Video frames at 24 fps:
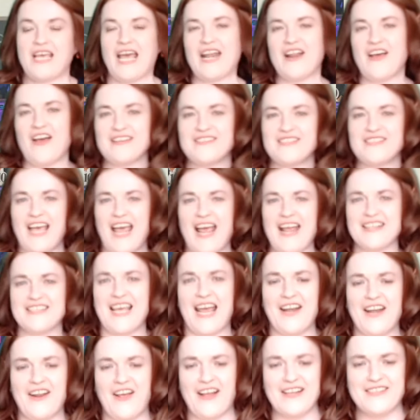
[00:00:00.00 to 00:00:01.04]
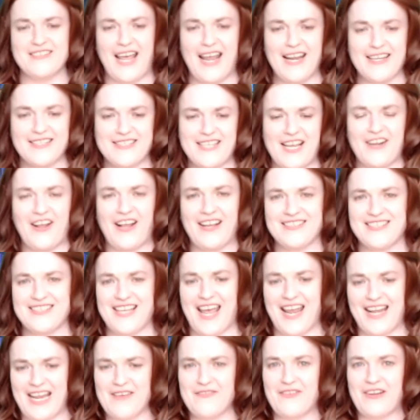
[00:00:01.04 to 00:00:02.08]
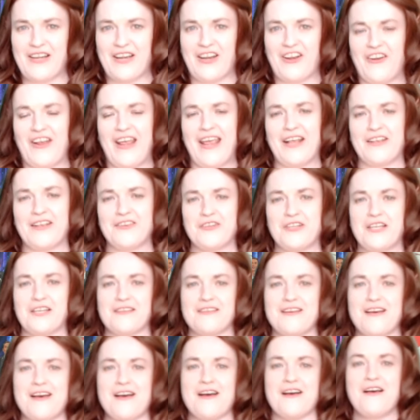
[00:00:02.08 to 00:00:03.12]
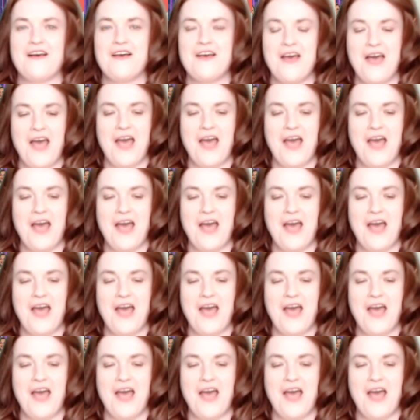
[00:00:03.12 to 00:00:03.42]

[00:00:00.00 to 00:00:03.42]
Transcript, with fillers: out of ten, ten out of ten, ten out of ten, even Craig, look at that.